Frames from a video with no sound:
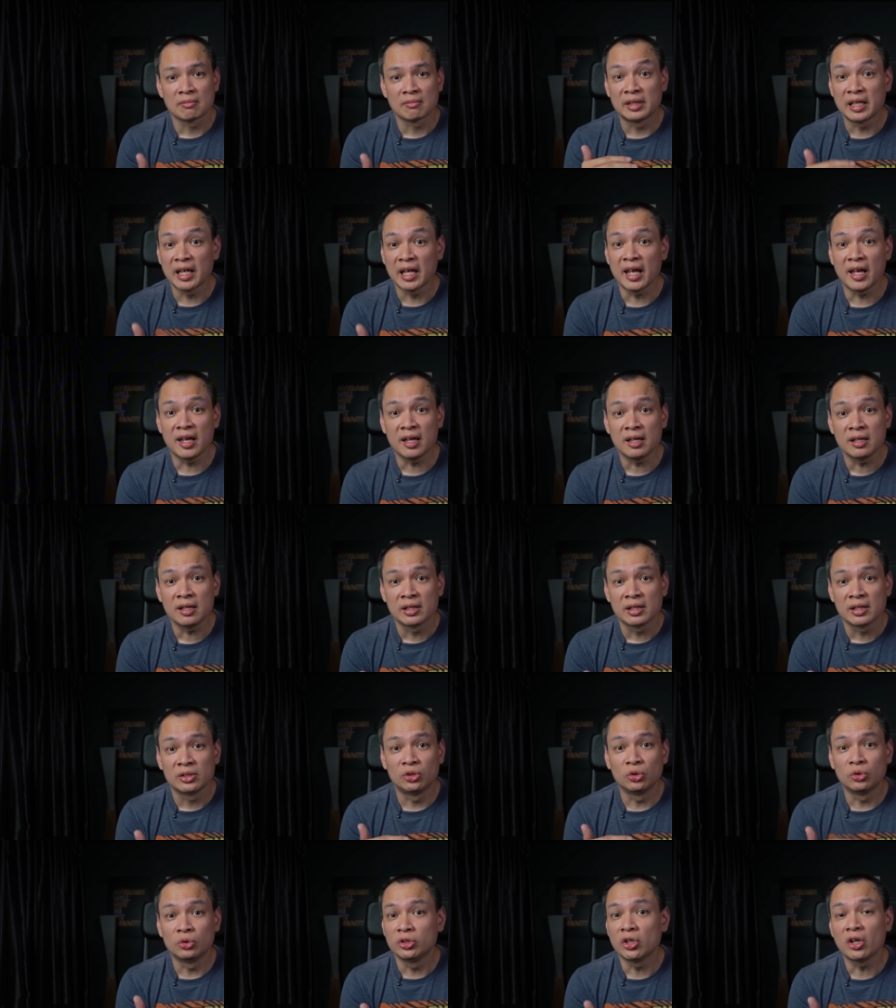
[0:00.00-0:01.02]
they
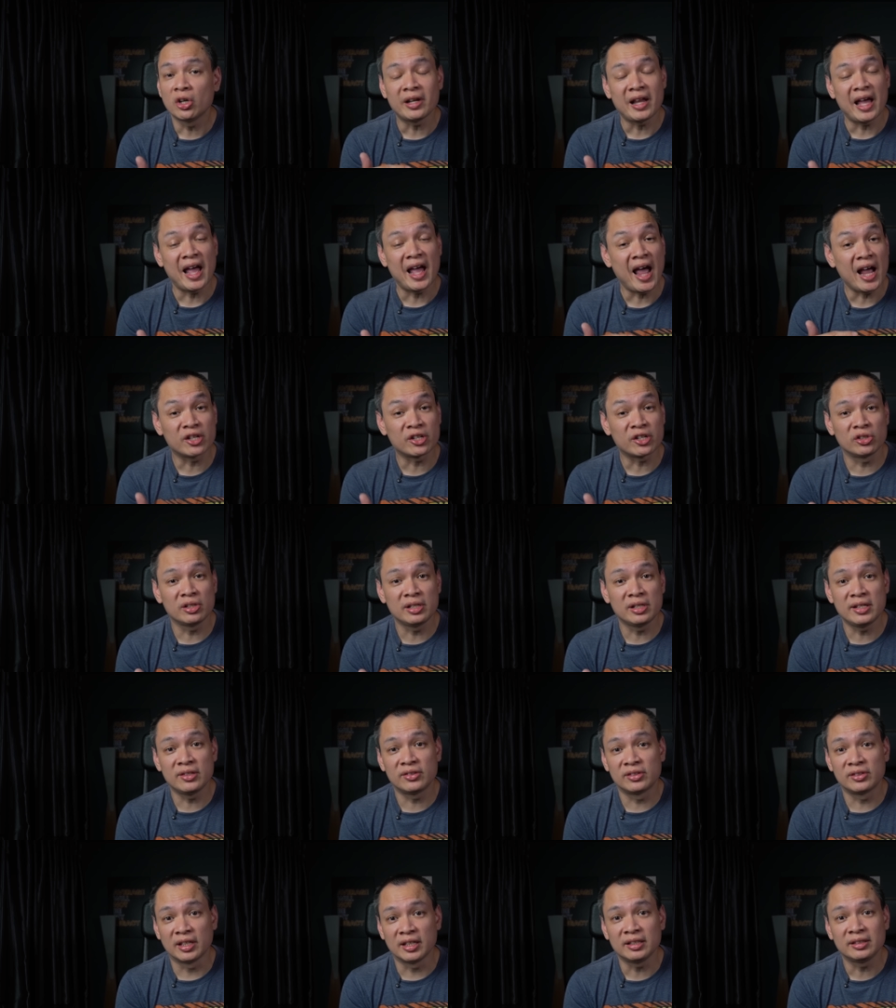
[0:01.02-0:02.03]
do not actually
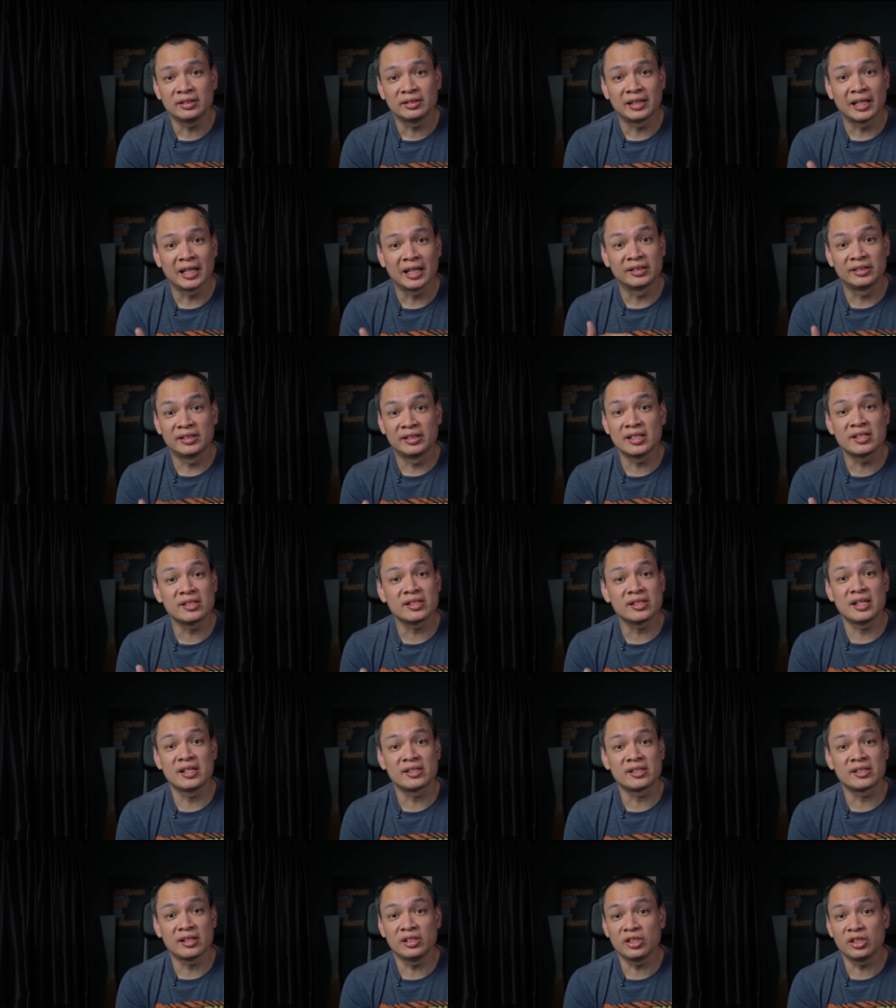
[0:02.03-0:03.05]
think that this
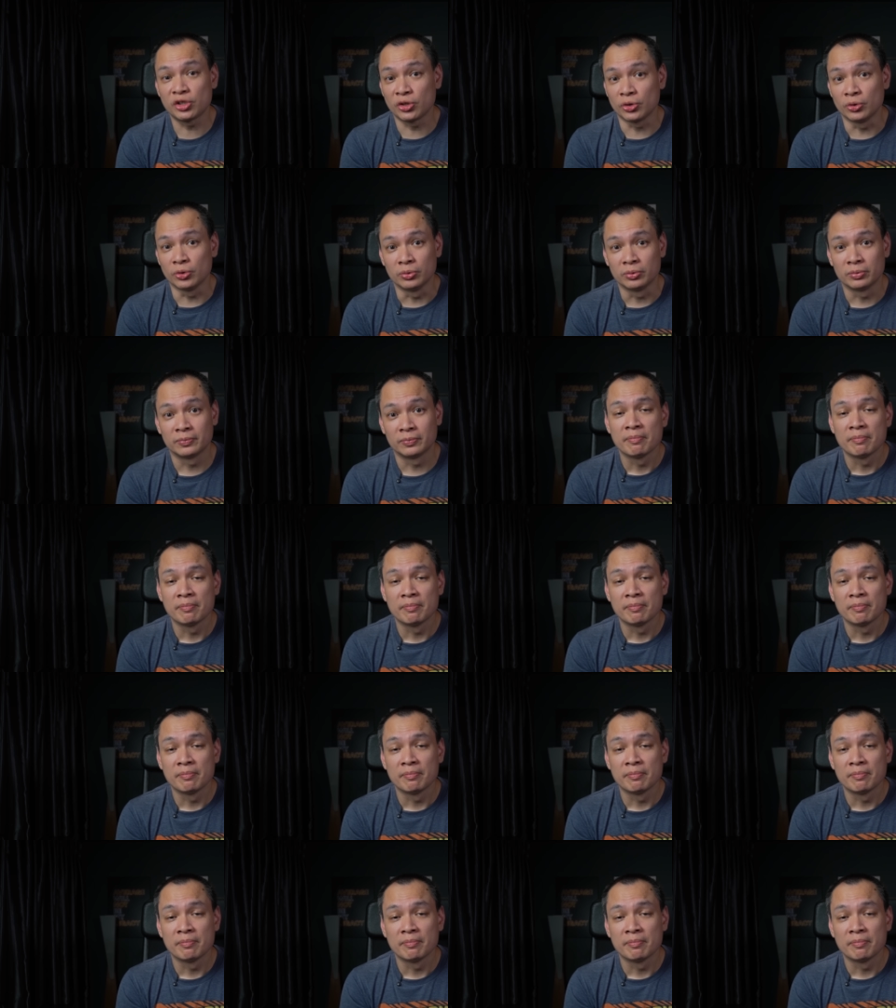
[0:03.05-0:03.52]
is an issue